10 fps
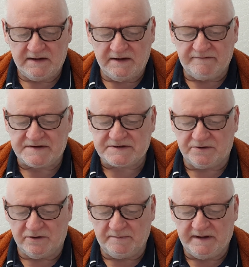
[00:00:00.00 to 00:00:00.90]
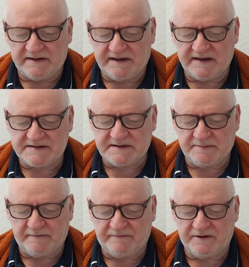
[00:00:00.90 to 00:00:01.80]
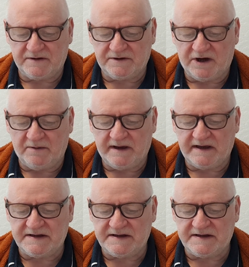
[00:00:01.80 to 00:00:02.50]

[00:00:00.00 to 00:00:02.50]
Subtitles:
For school buildings, the preferred going